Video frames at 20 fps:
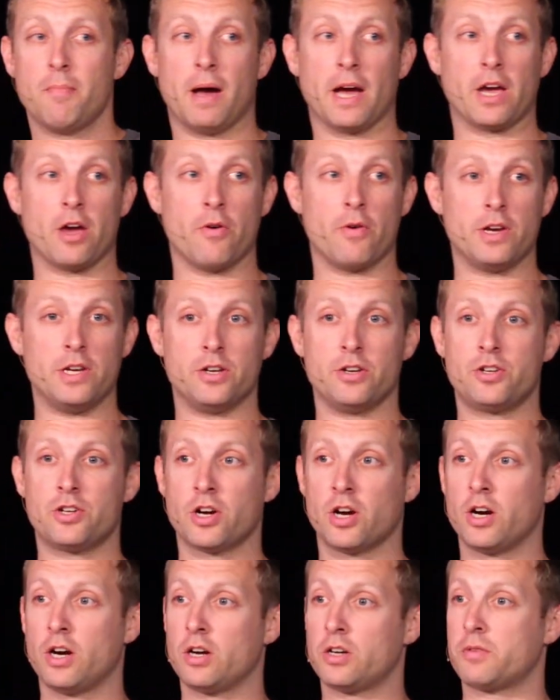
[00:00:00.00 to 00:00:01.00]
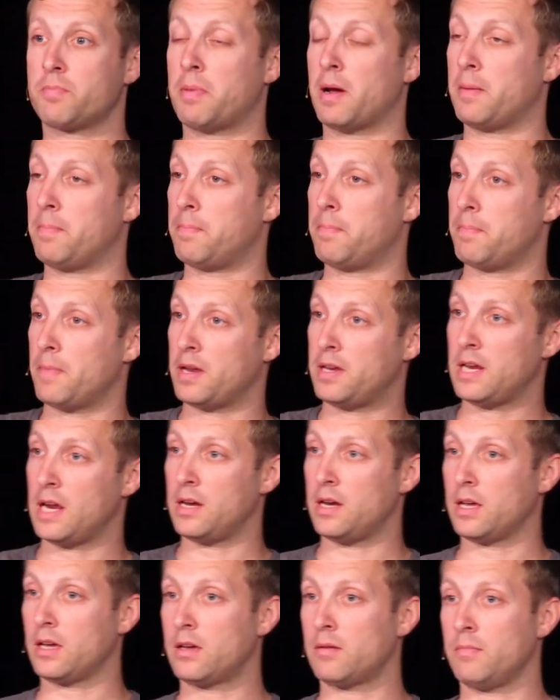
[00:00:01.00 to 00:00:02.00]
by going to church, by
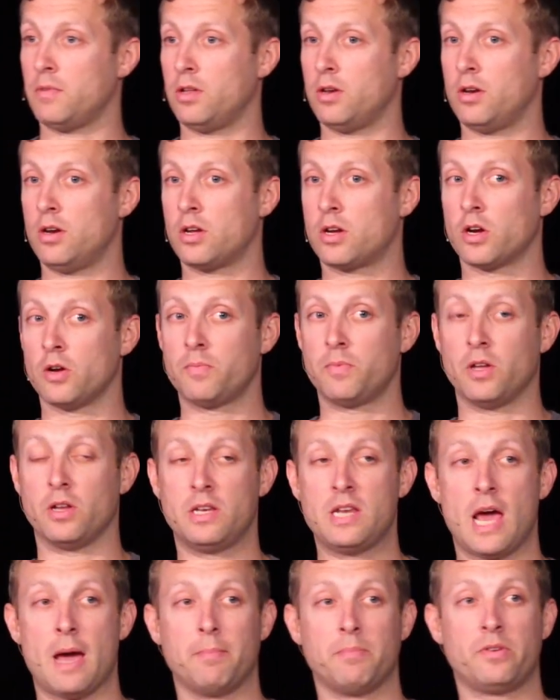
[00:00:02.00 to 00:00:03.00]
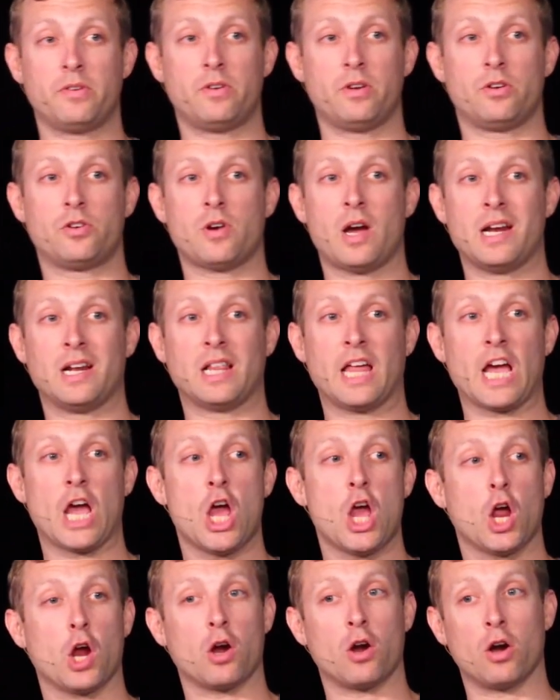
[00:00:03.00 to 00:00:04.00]
attending community group. The attempts to try to like
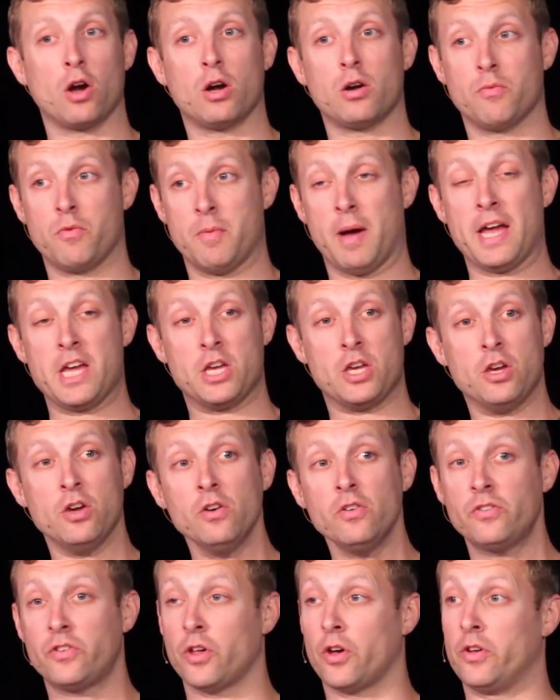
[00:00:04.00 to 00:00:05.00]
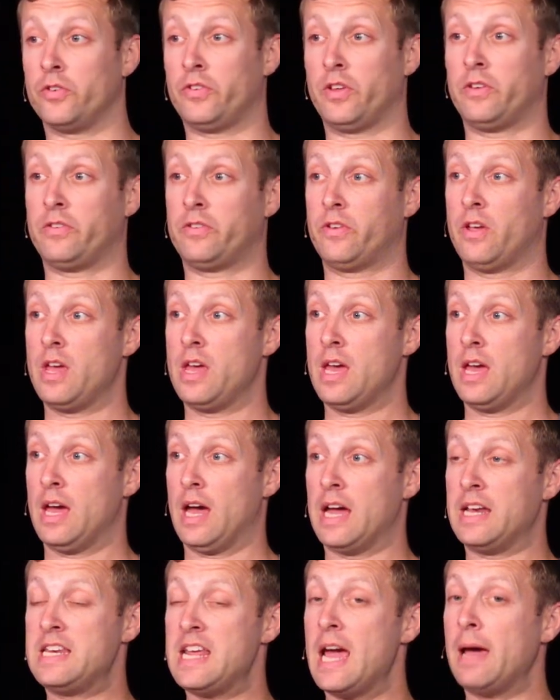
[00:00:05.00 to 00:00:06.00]
earn, we might use those as
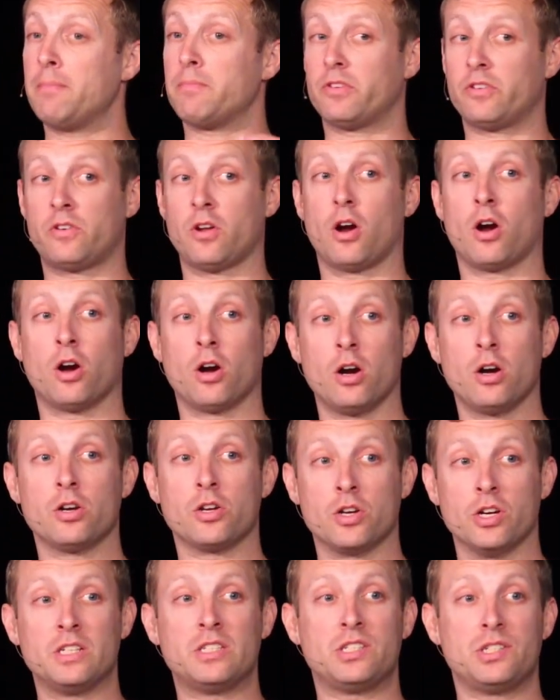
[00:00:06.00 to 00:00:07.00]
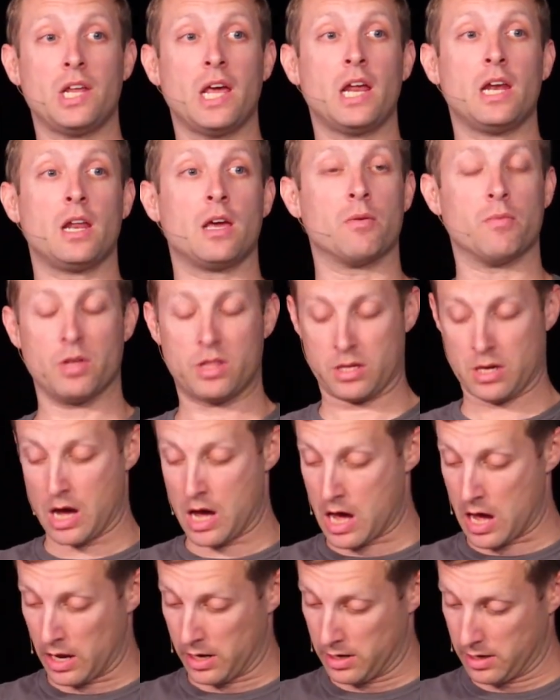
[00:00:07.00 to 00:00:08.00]
attempts to earn good standing with
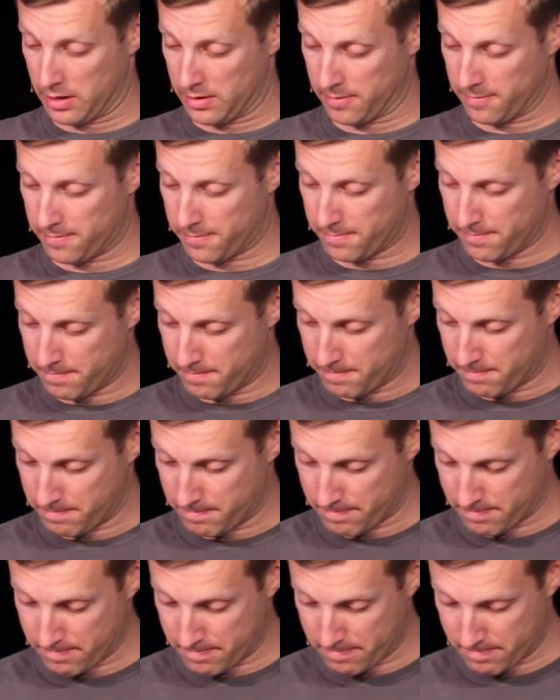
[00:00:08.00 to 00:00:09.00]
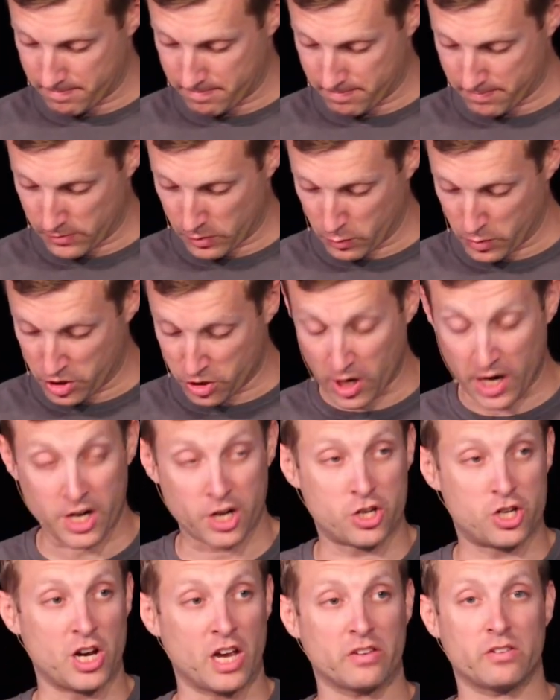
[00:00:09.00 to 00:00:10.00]
God. We try
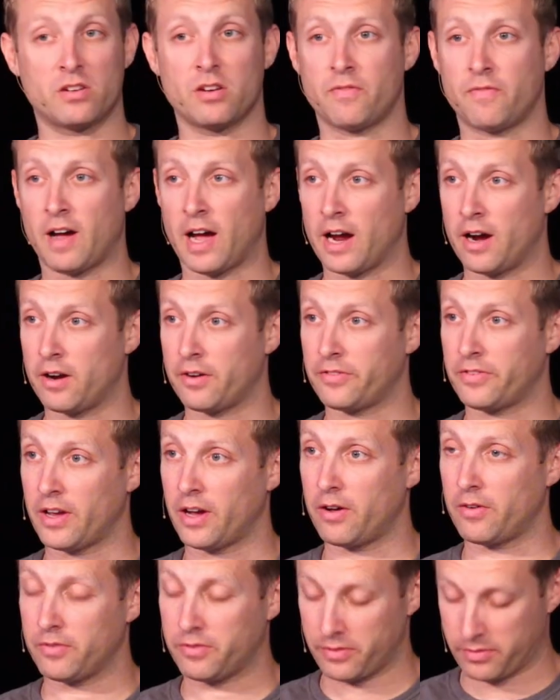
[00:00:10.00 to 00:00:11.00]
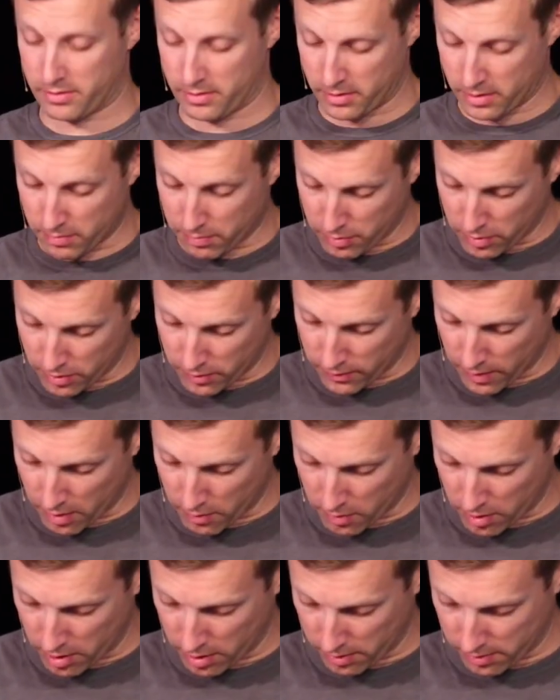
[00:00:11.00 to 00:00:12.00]
to justify ourselves to prove our
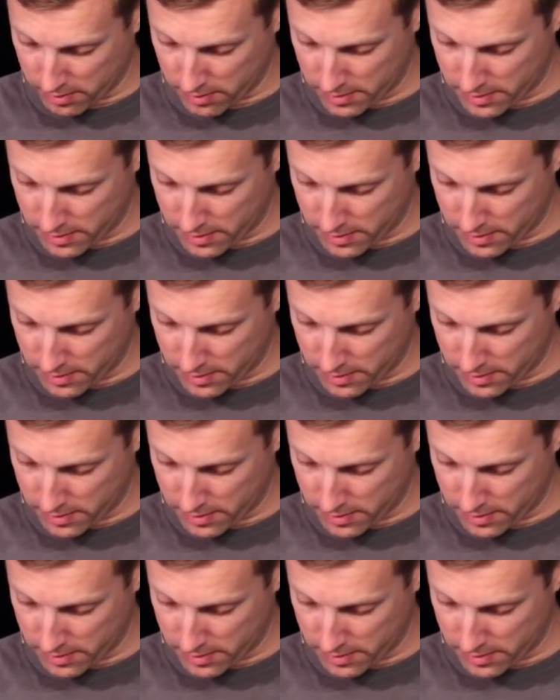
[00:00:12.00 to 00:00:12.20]
worth.